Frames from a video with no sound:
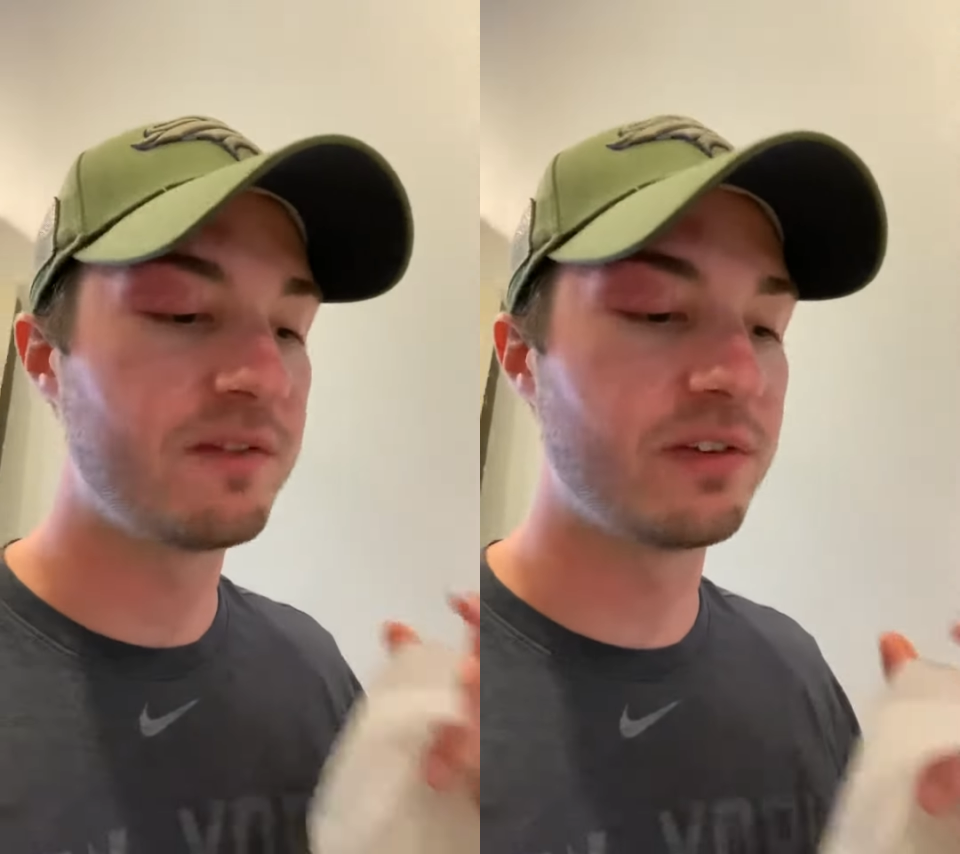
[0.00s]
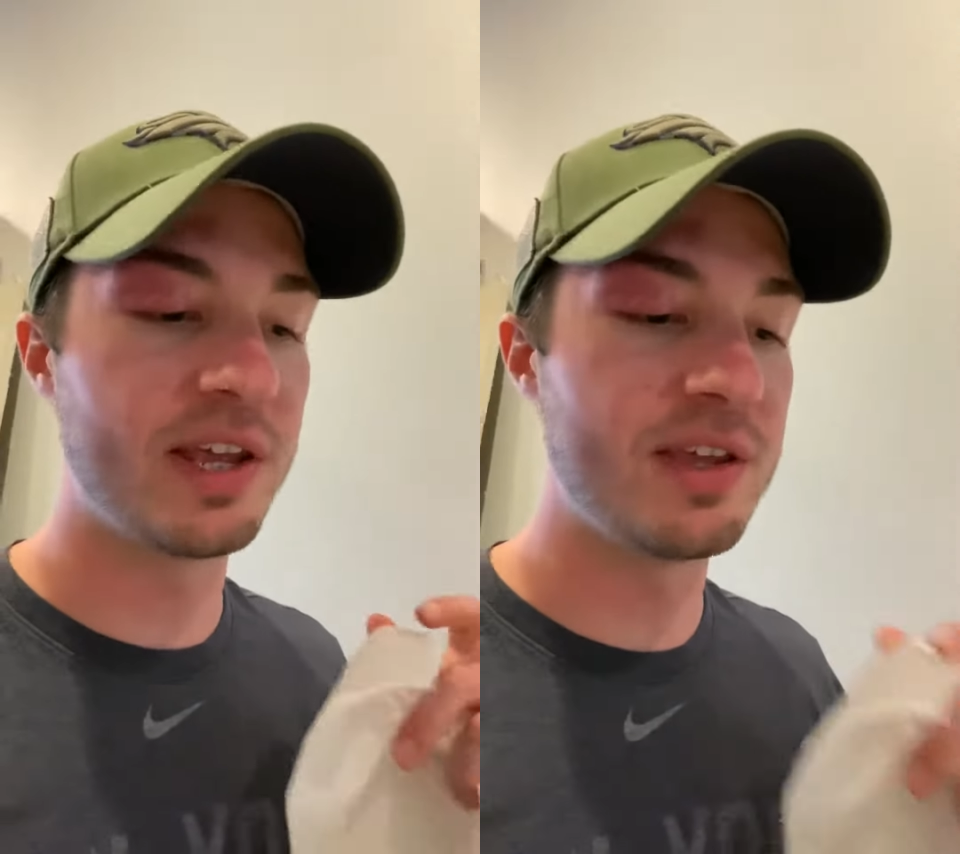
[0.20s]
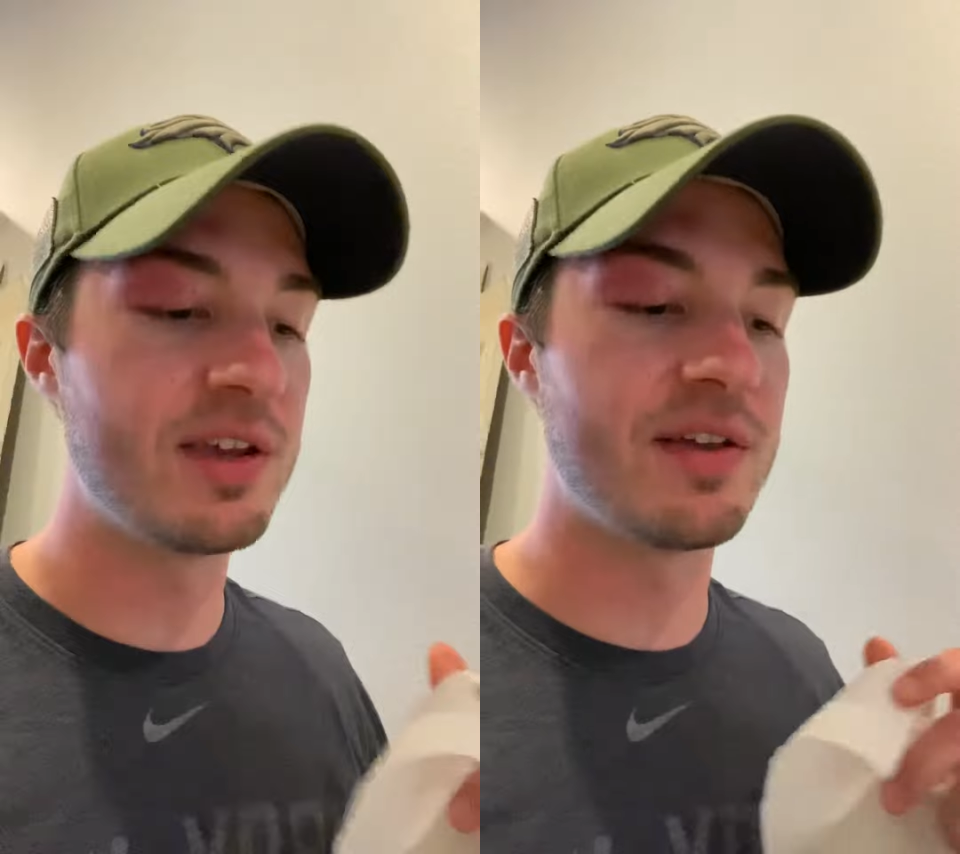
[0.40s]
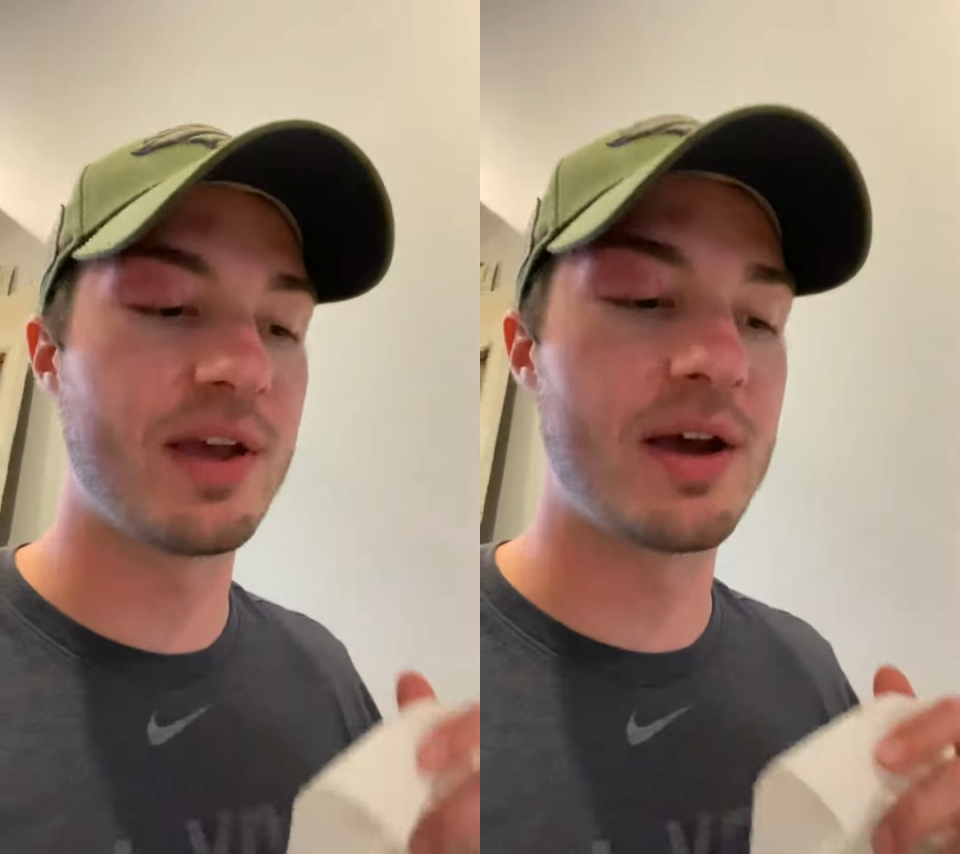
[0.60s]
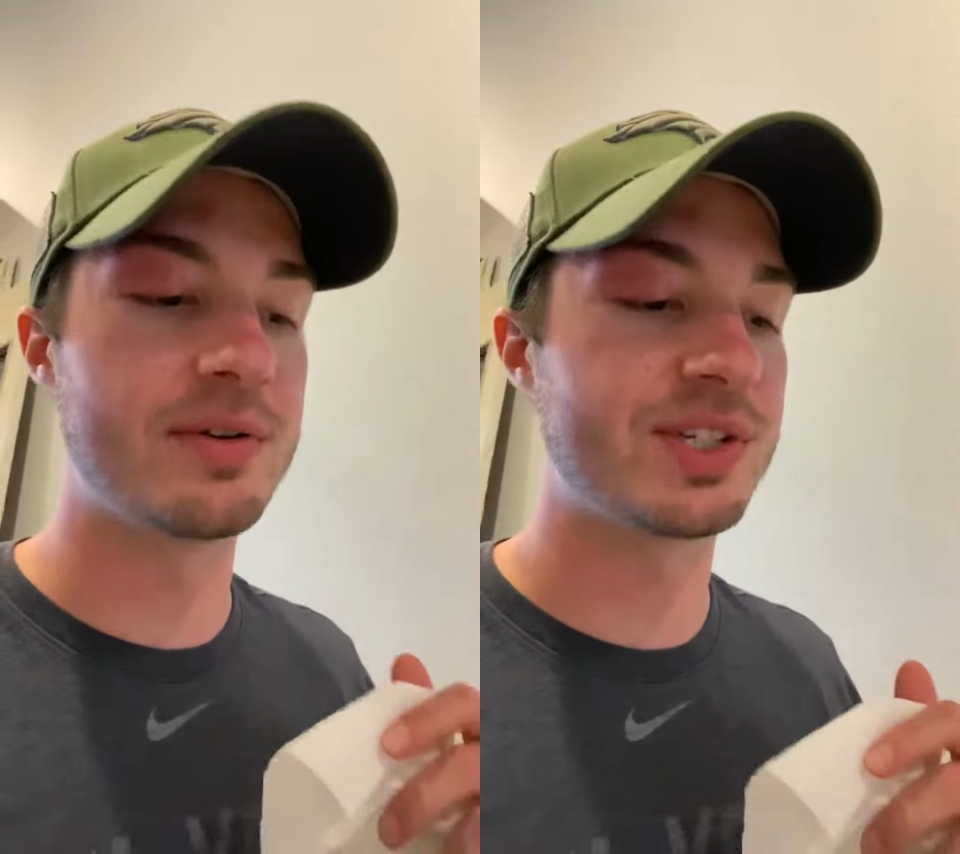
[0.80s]
flaky on
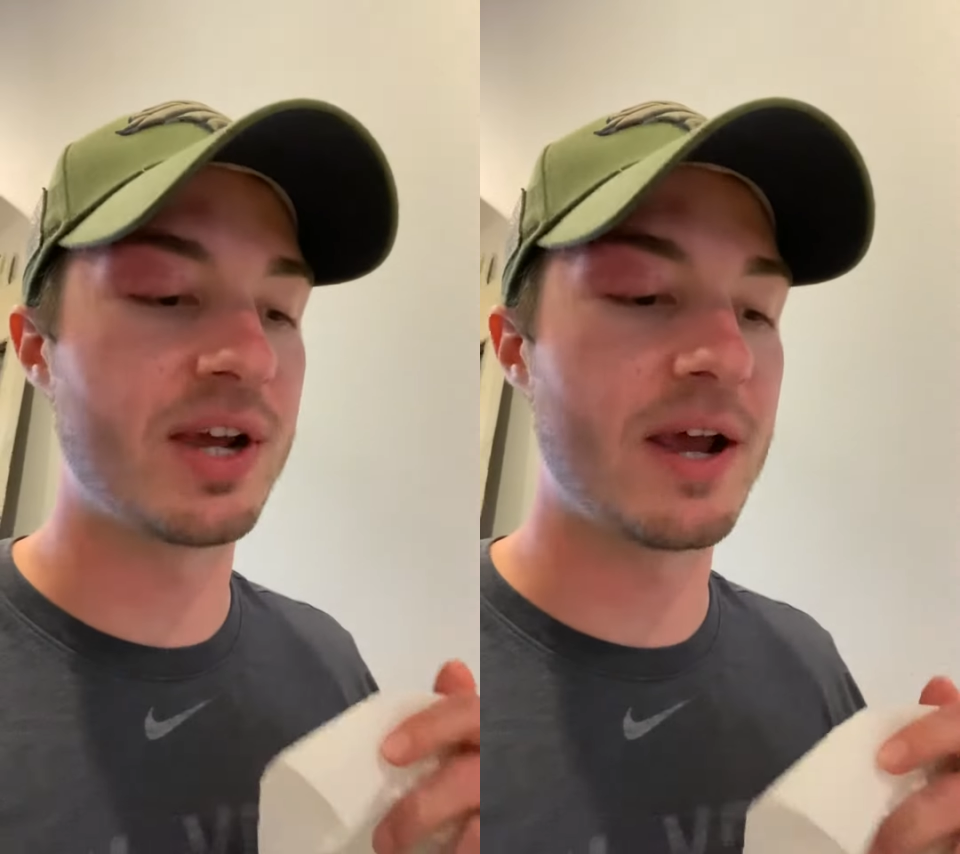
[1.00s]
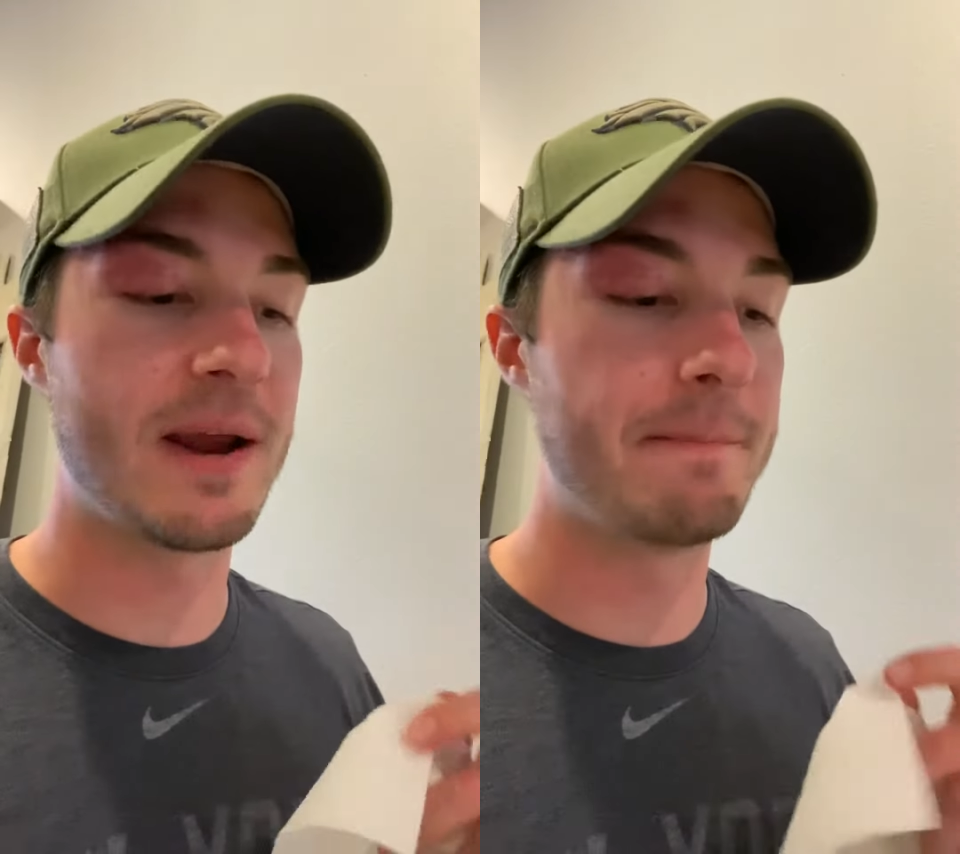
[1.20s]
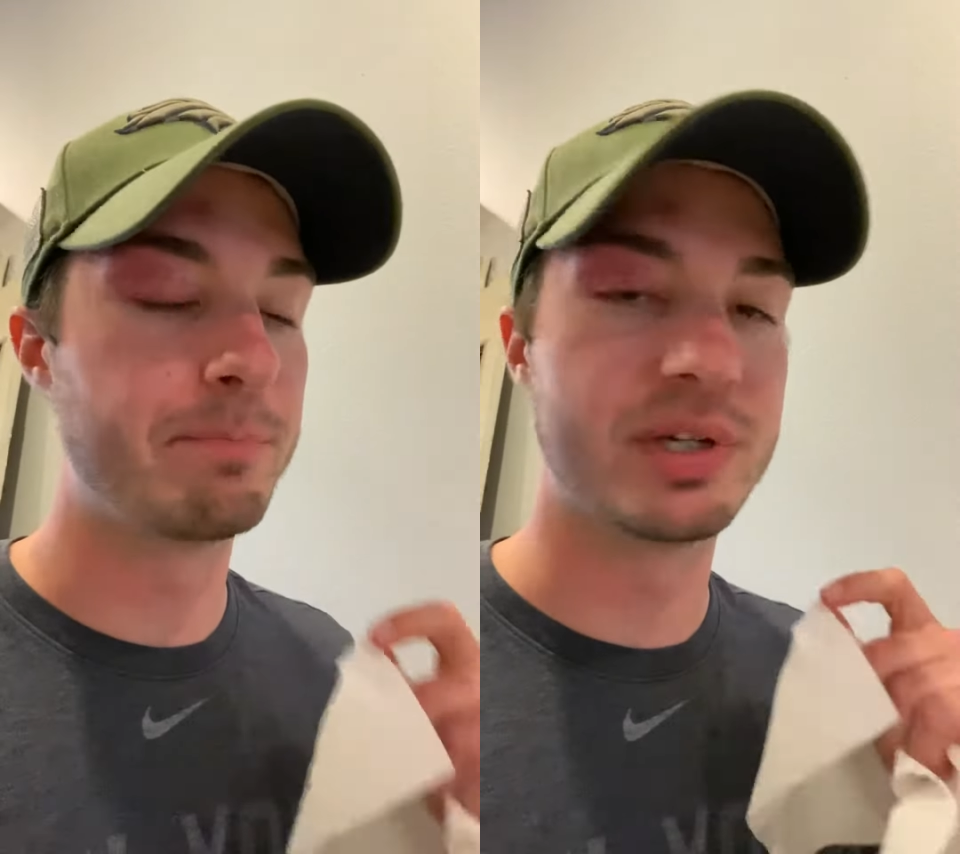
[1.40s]
the outside,